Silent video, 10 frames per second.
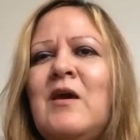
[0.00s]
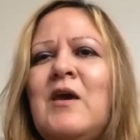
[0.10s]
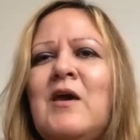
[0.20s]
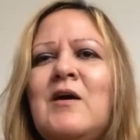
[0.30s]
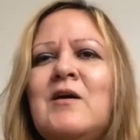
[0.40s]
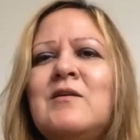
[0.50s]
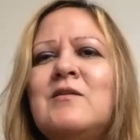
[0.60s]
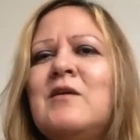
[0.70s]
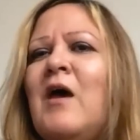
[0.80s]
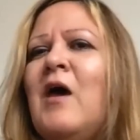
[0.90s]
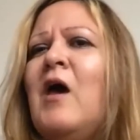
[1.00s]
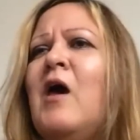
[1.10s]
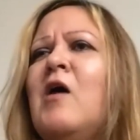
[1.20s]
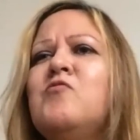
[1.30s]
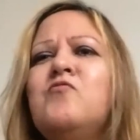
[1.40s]
and
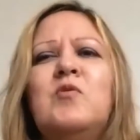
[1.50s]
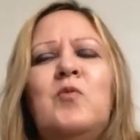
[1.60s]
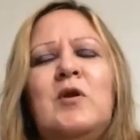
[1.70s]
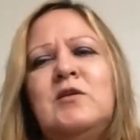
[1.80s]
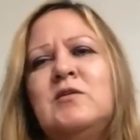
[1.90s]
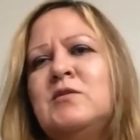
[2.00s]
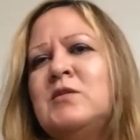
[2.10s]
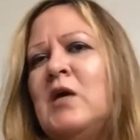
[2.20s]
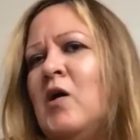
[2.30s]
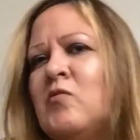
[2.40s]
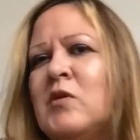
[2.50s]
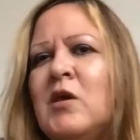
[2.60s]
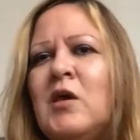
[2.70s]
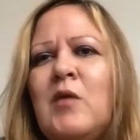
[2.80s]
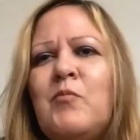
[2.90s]
everyone in the town
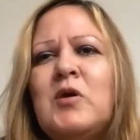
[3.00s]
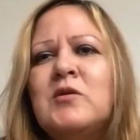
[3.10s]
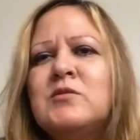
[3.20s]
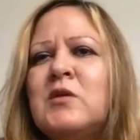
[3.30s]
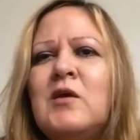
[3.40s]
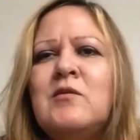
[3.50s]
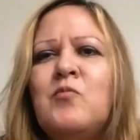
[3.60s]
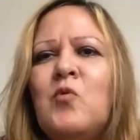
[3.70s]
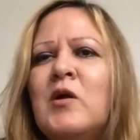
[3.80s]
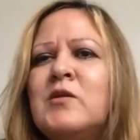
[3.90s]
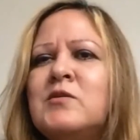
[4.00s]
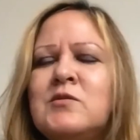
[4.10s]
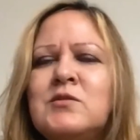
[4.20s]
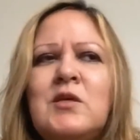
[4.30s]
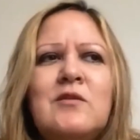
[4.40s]
came because they wanted
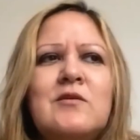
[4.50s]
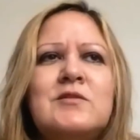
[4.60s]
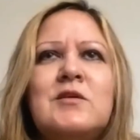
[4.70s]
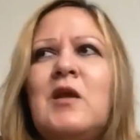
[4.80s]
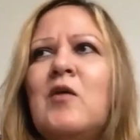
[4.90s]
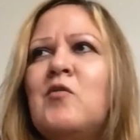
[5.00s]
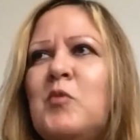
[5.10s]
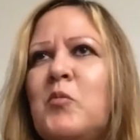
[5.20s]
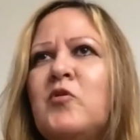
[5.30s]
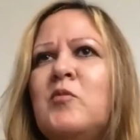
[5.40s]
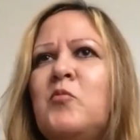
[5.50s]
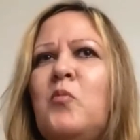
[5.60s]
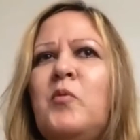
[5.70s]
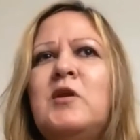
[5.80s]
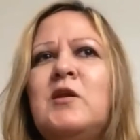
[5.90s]
to see this. And I remember them
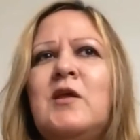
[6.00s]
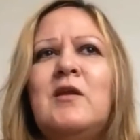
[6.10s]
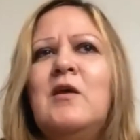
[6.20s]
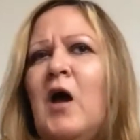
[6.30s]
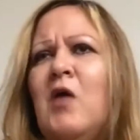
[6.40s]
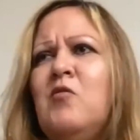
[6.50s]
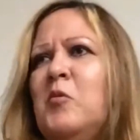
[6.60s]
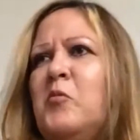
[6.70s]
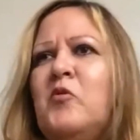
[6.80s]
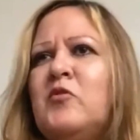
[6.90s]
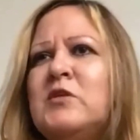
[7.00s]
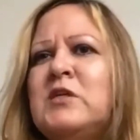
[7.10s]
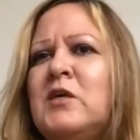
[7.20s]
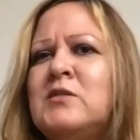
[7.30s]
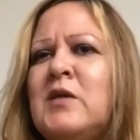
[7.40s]
opening it. I remember the
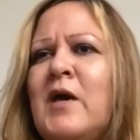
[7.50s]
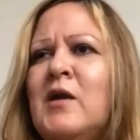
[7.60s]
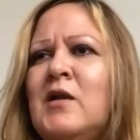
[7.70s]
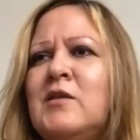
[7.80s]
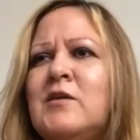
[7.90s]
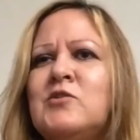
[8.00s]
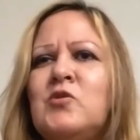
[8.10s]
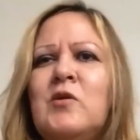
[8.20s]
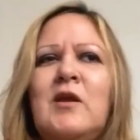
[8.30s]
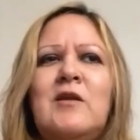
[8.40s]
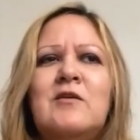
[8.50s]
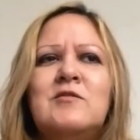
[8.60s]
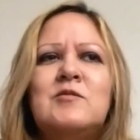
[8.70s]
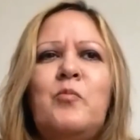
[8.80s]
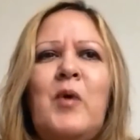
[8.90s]
day exactly. They took it out of
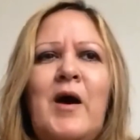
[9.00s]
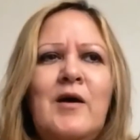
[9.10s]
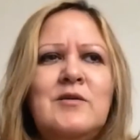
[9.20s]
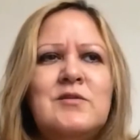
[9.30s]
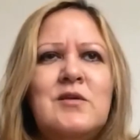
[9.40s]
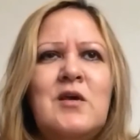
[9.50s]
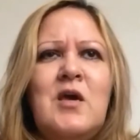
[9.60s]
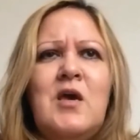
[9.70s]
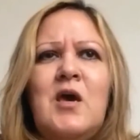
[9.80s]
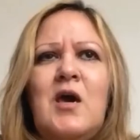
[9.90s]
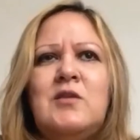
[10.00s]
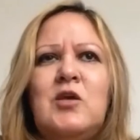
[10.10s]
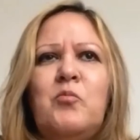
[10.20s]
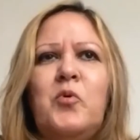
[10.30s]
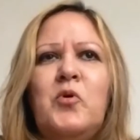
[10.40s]
this box
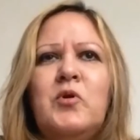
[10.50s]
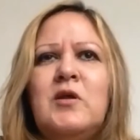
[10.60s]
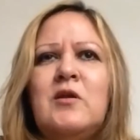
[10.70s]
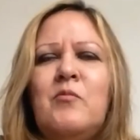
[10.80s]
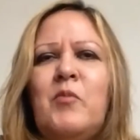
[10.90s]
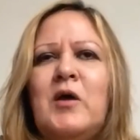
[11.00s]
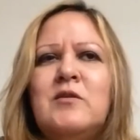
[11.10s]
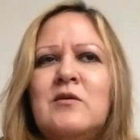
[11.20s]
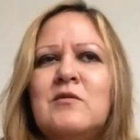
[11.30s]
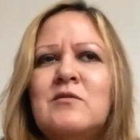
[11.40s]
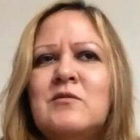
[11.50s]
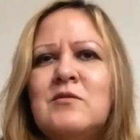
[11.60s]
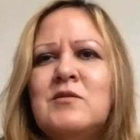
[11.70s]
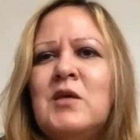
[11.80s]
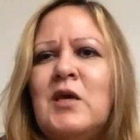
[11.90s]
and they put it up on the
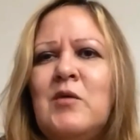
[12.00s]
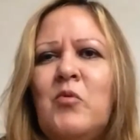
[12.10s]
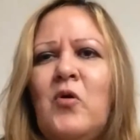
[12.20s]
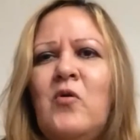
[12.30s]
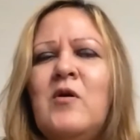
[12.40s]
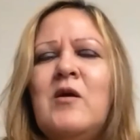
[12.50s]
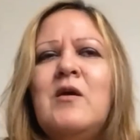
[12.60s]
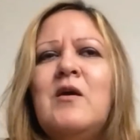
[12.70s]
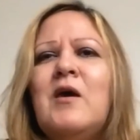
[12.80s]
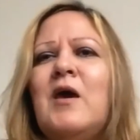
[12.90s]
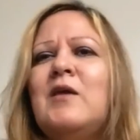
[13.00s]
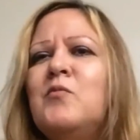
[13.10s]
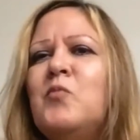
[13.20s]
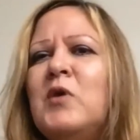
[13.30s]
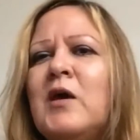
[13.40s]
table. And
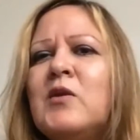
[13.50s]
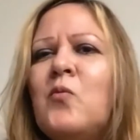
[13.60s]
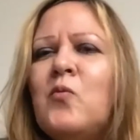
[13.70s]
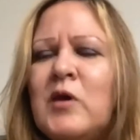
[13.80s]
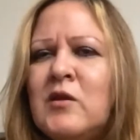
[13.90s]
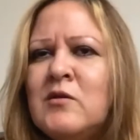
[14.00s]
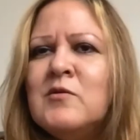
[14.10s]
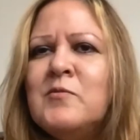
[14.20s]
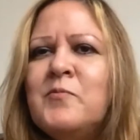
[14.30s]
then we had to wait